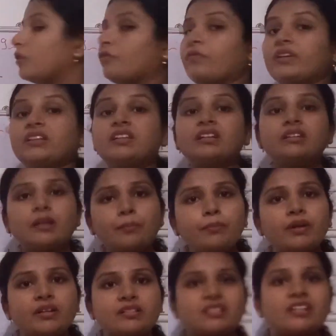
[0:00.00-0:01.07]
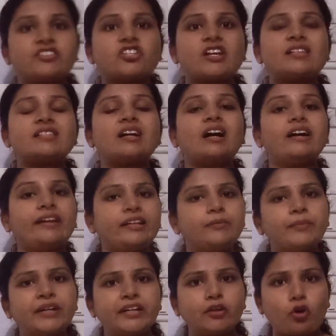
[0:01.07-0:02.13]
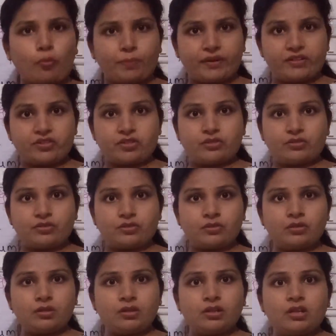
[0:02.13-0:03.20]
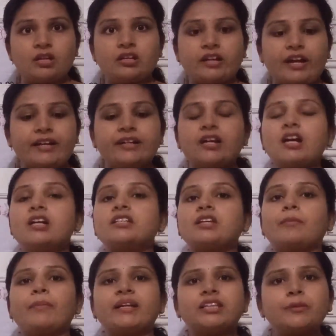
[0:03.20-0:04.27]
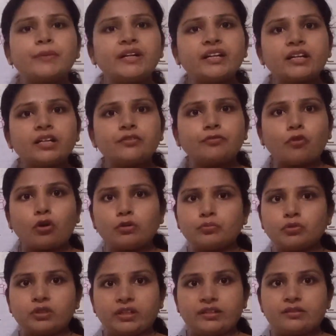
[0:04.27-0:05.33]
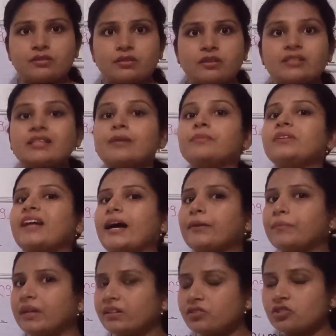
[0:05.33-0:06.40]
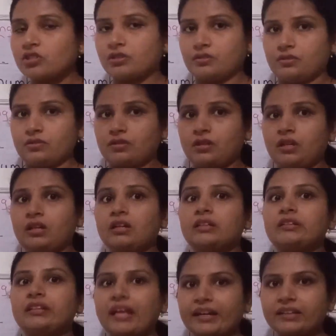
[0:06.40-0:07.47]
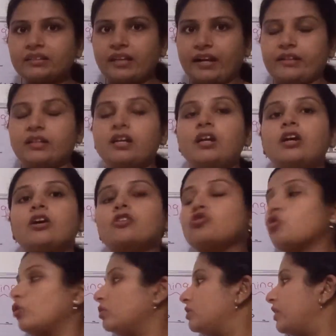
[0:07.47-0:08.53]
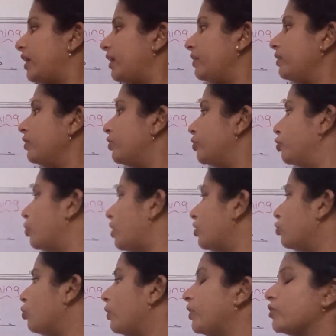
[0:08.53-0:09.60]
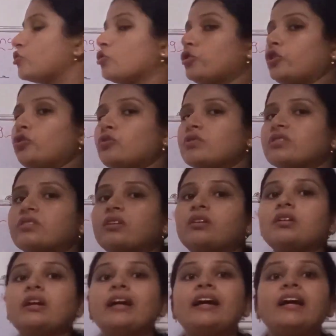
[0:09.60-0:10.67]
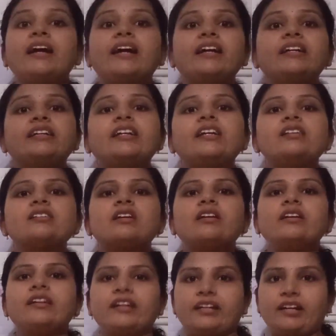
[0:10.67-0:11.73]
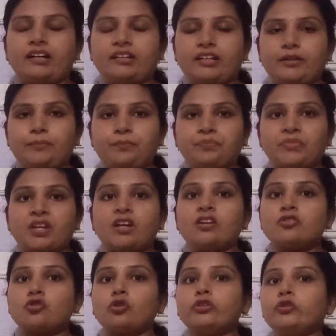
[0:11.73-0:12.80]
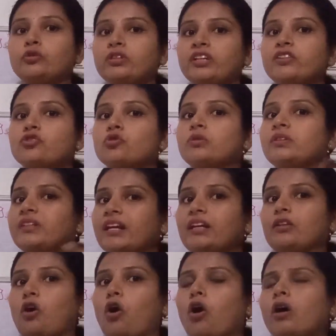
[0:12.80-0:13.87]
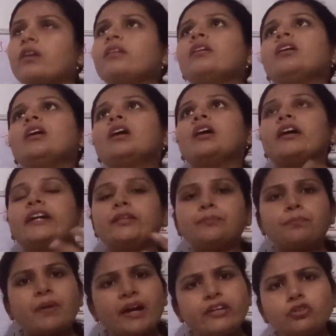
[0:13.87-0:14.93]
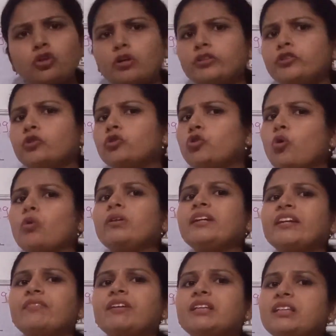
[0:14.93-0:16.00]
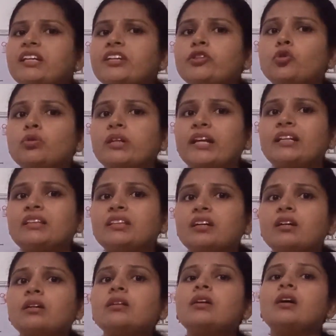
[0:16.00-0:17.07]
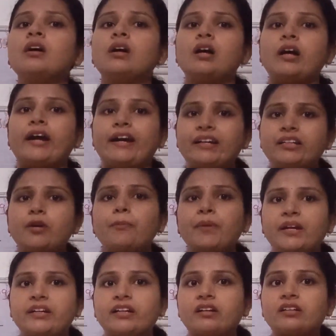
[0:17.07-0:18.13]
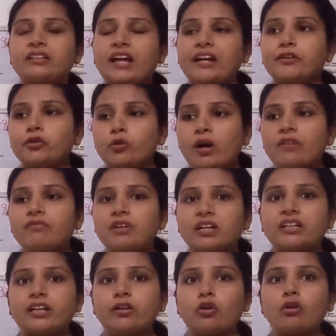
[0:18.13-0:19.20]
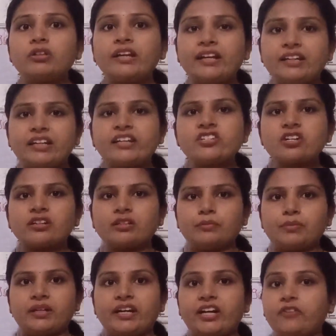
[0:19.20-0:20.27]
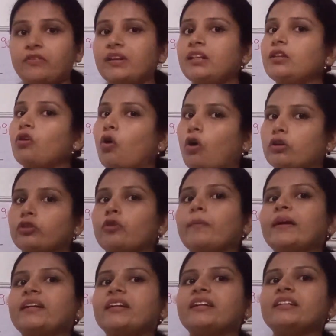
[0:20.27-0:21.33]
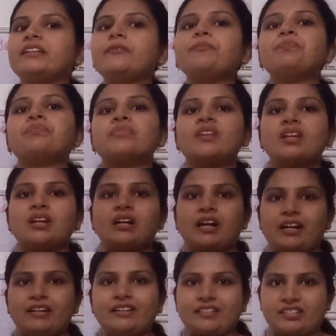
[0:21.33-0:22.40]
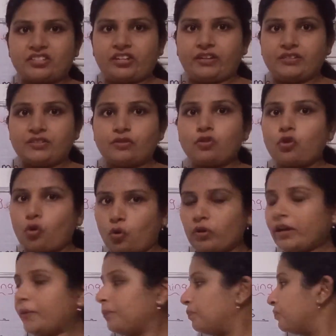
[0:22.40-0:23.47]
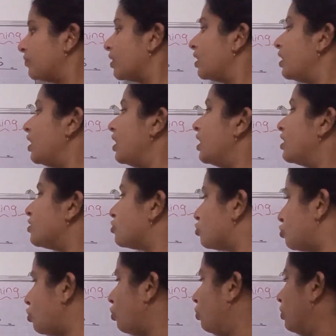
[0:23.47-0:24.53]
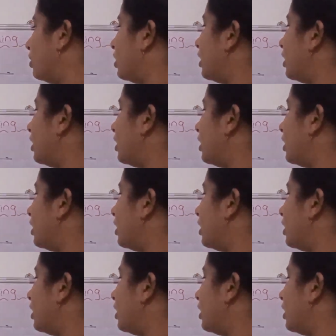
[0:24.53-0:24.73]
with the numbers such as the arithmetic operations, right, some mathematical formulas, some dimensions, like that, so then you are going to use the integer data type. So you need to tell, or in Python you don't even need to tell the interpreter that you are working on integer number. It will automatically understands. Okay, So